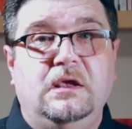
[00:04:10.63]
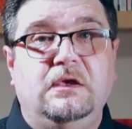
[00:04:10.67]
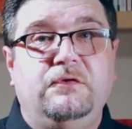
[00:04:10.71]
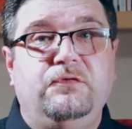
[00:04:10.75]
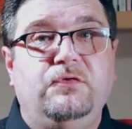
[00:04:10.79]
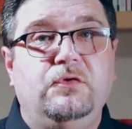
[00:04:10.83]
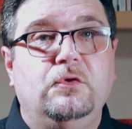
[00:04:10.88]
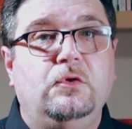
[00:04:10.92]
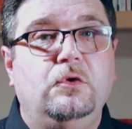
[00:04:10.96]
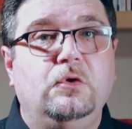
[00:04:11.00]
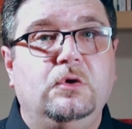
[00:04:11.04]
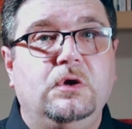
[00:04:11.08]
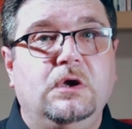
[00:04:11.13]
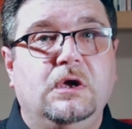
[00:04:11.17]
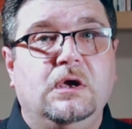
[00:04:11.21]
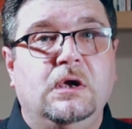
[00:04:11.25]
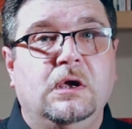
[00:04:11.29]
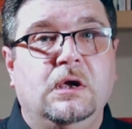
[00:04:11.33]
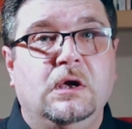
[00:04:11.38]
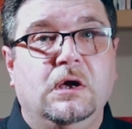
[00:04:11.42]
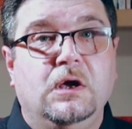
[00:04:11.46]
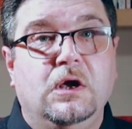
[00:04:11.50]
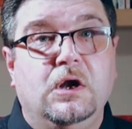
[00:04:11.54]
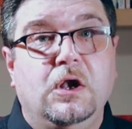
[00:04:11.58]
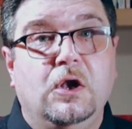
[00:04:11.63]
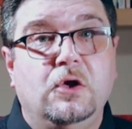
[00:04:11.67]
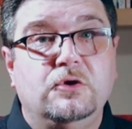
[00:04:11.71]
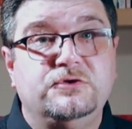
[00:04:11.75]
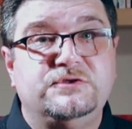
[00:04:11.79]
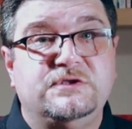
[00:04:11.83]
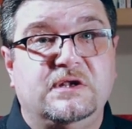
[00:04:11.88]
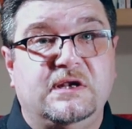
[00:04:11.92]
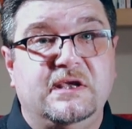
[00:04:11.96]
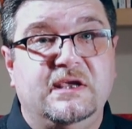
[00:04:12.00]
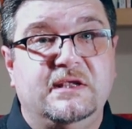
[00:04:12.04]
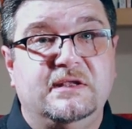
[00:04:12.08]
If you look
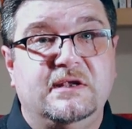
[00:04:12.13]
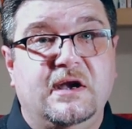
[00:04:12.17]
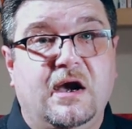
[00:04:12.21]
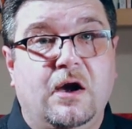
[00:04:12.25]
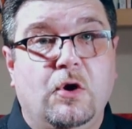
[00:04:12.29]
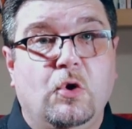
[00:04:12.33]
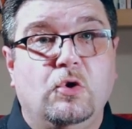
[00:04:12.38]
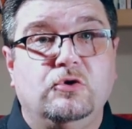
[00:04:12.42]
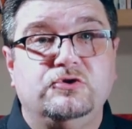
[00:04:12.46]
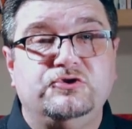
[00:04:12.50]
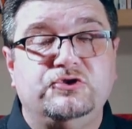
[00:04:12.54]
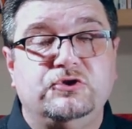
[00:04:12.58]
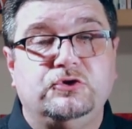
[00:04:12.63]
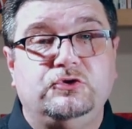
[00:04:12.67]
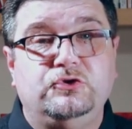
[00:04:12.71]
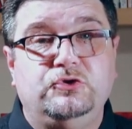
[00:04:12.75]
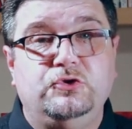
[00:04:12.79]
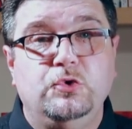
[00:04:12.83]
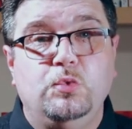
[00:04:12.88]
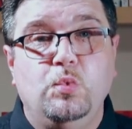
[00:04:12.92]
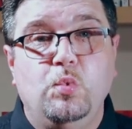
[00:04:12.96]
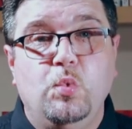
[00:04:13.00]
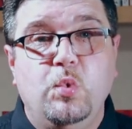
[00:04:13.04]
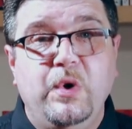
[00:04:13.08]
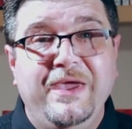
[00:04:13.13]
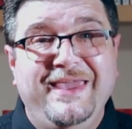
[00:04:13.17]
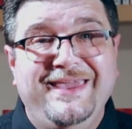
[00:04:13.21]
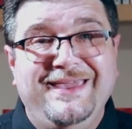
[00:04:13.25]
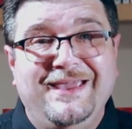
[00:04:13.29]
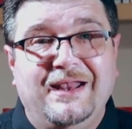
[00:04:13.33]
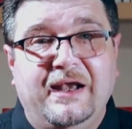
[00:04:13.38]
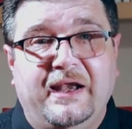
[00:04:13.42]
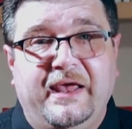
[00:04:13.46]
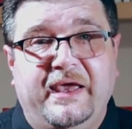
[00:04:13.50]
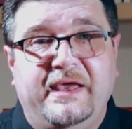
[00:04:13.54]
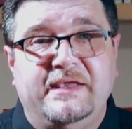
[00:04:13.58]
closely, there are also two
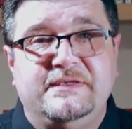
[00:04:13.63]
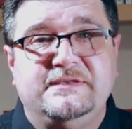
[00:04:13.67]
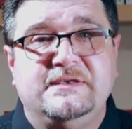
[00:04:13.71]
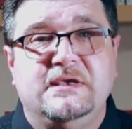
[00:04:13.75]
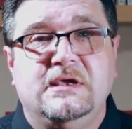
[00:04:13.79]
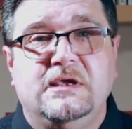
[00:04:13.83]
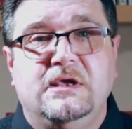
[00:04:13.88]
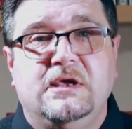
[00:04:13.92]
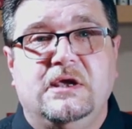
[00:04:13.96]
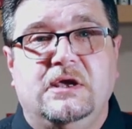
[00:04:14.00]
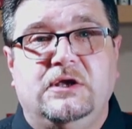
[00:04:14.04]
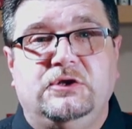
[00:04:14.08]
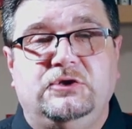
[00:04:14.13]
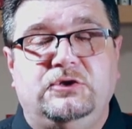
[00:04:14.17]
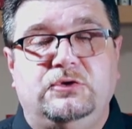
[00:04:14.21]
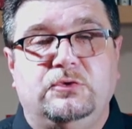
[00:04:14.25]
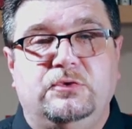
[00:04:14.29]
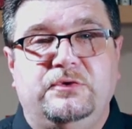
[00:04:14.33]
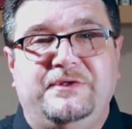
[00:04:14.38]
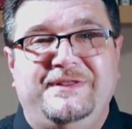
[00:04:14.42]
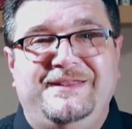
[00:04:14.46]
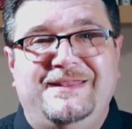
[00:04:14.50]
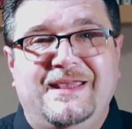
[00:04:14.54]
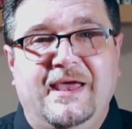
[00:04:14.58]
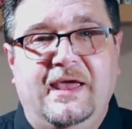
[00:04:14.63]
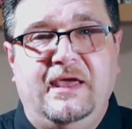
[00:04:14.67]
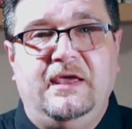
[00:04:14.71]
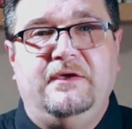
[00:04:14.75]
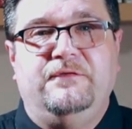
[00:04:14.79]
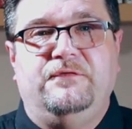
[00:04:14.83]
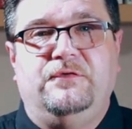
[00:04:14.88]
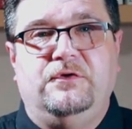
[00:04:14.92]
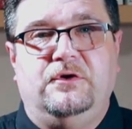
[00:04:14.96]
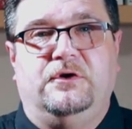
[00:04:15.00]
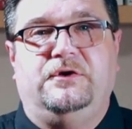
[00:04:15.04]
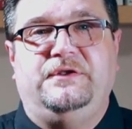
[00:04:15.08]
winglets to
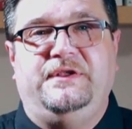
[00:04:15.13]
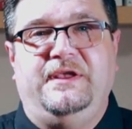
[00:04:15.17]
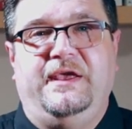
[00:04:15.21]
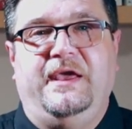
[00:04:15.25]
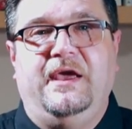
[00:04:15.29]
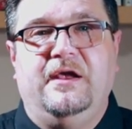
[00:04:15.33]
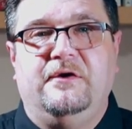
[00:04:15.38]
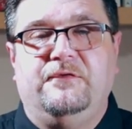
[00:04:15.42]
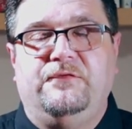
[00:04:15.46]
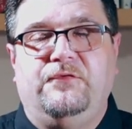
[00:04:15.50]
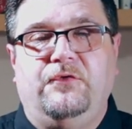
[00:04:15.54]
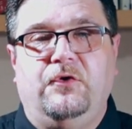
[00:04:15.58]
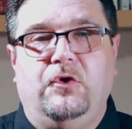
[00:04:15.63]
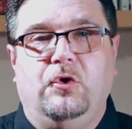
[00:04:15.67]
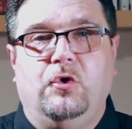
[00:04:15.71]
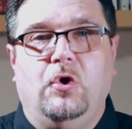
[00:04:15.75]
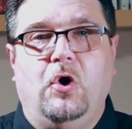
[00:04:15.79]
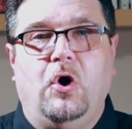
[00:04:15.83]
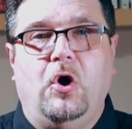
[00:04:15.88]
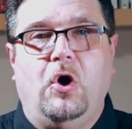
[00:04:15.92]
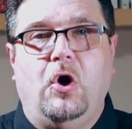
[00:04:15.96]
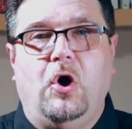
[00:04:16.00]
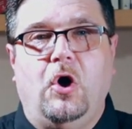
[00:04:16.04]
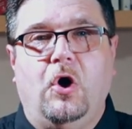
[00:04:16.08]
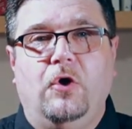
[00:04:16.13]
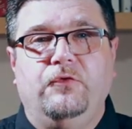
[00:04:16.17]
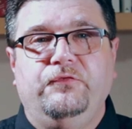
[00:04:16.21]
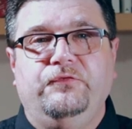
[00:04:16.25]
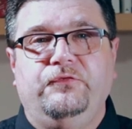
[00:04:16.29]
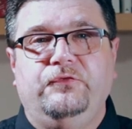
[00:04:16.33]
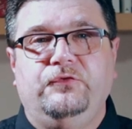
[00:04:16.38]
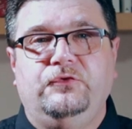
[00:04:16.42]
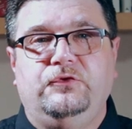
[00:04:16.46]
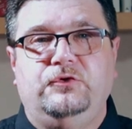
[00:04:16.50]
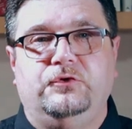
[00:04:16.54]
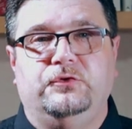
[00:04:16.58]
divert the airflow
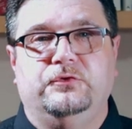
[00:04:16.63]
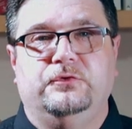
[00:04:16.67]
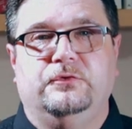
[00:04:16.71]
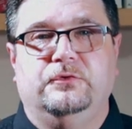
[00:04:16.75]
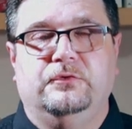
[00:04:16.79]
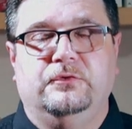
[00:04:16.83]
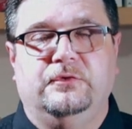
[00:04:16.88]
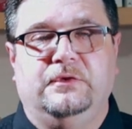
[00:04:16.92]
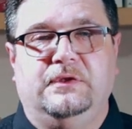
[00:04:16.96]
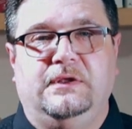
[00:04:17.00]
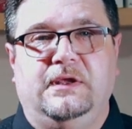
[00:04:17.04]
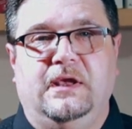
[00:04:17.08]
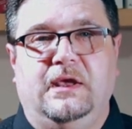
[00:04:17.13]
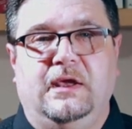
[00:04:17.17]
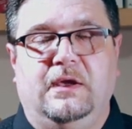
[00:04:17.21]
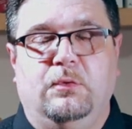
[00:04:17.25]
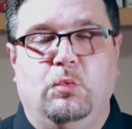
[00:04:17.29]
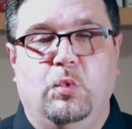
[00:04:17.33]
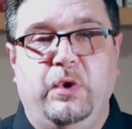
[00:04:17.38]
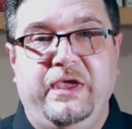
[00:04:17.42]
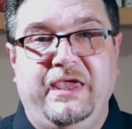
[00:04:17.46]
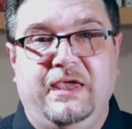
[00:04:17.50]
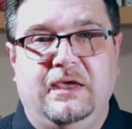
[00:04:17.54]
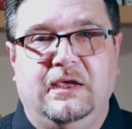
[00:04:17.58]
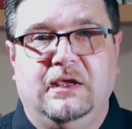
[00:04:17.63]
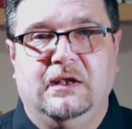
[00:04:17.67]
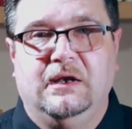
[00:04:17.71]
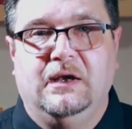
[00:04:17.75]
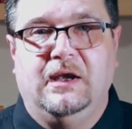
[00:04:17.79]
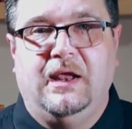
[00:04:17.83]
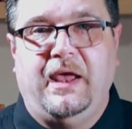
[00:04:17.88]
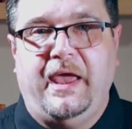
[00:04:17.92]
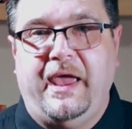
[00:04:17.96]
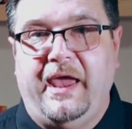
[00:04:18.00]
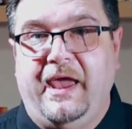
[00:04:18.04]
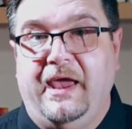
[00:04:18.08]
onto the
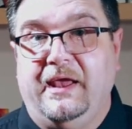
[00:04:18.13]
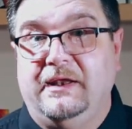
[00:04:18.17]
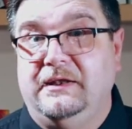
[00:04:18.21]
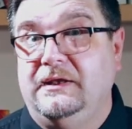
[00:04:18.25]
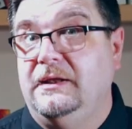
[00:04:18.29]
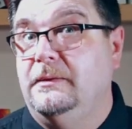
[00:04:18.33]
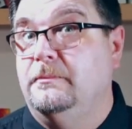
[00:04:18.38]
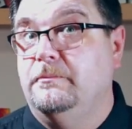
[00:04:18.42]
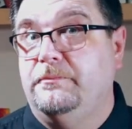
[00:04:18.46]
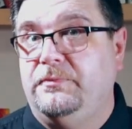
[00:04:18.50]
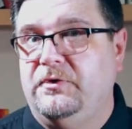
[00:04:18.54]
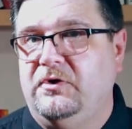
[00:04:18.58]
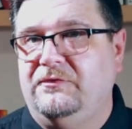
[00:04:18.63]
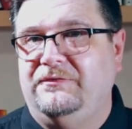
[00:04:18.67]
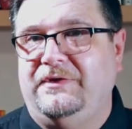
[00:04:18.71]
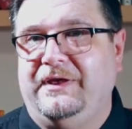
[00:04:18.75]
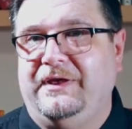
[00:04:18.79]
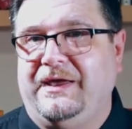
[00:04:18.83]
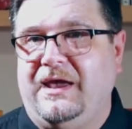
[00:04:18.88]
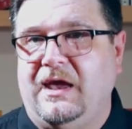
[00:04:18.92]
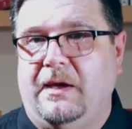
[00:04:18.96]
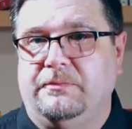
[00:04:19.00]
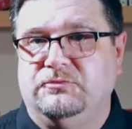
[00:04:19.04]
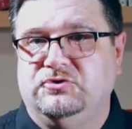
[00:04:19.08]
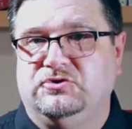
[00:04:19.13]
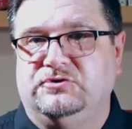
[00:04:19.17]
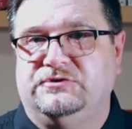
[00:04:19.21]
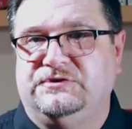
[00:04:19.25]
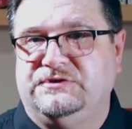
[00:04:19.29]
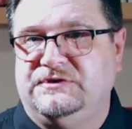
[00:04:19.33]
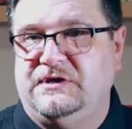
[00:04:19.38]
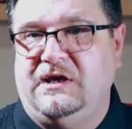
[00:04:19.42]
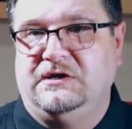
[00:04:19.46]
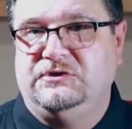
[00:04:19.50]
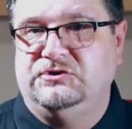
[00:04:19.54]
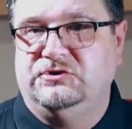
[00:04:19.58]
wheel and improve the capture
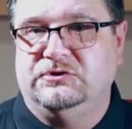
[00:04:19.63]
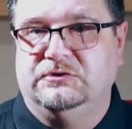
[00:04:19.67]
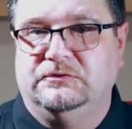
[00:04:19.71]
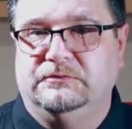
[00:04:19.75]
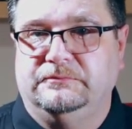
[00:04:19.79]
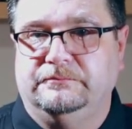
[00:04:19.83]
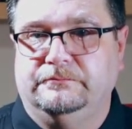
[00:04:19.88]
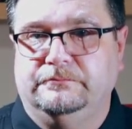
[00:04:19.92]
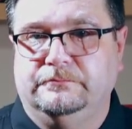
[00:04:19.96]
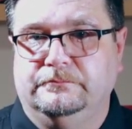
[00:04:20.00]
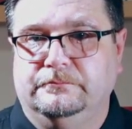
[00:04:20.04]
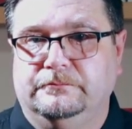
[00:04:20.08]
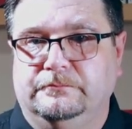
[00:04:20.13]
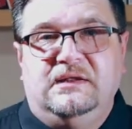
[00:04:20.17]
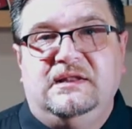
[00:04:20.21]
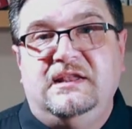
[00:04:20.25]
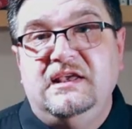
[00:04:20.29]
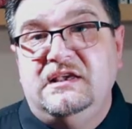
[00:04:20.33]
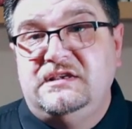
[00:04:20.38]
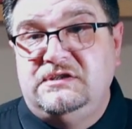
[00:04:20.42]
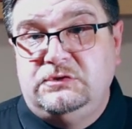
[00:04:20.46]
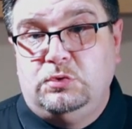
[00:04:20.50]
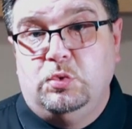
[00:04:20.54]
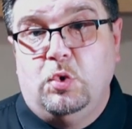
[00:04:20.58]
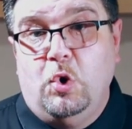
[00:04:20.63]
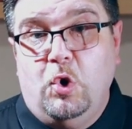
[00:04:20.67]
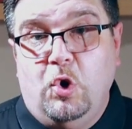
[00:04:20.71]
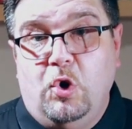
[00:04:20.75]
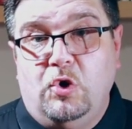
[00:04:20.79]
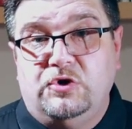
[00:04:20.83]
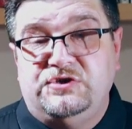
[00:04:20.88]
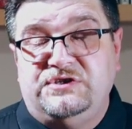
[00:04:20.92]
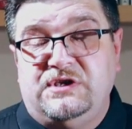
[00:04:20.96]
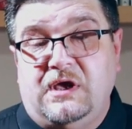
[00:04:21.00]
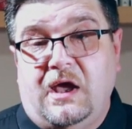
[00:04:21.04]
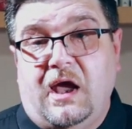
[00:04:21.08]
section. This
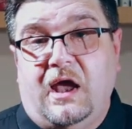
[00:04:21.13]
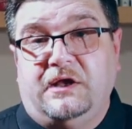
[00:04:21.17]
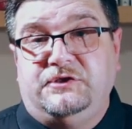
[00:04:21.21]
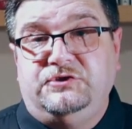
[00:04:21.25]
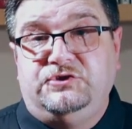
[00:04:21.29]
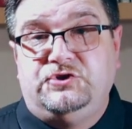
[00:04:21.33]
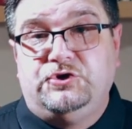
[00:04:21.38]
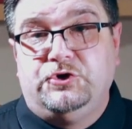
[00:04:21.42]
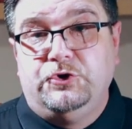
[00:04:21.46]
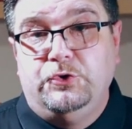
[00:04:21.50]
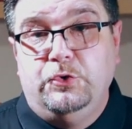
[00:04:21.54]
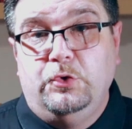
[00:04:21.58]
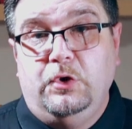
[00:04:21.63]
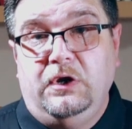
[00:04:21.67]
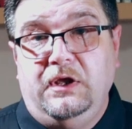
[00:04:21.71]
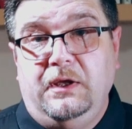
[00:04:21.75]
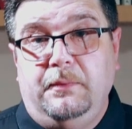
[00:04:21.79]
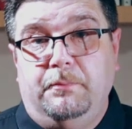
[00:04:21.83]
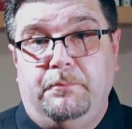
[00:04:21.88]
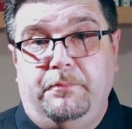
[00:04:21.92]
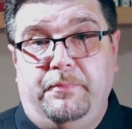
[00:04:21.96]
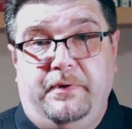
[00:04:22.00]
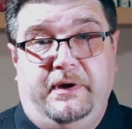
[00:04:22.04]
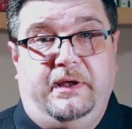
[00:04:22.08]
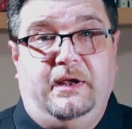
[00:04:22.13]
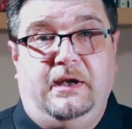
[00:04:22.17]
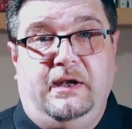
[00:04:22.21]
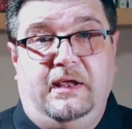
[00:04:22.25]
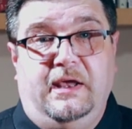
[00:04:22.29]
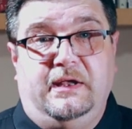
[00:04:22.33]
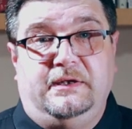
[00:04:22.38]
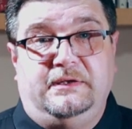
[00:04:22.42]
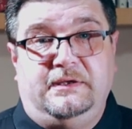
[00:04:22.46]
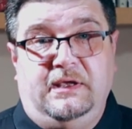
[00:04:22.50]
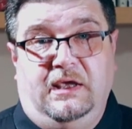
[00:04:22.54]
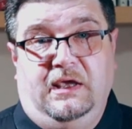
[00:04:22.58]
was a truly
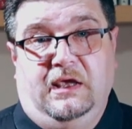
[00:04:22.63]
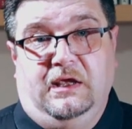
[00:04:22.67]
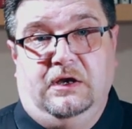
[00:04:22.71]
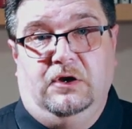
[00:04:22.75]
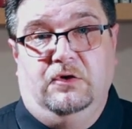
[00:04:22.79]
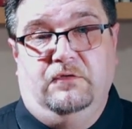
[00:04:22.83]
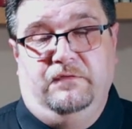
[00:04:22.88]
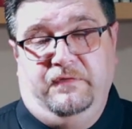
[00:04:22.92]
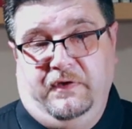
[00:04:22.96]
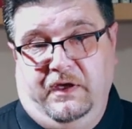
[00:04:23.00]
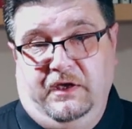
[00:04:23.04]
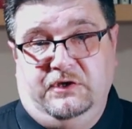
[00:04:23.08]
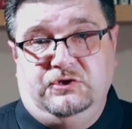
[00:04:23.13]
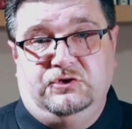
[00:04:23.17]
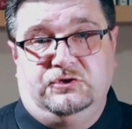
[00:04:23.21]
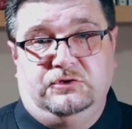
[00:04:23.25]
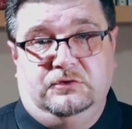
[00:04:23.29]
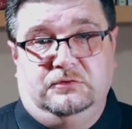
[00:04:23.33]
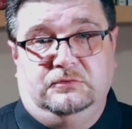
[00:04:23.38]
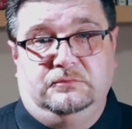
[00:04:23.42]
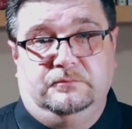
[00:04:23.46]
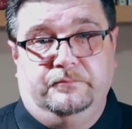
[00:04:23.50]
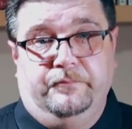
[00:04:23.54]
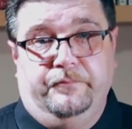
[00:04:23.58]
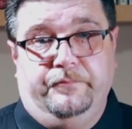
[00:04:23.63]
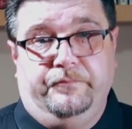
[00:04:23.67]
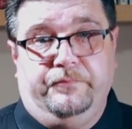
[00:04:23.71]
brilliant innovation.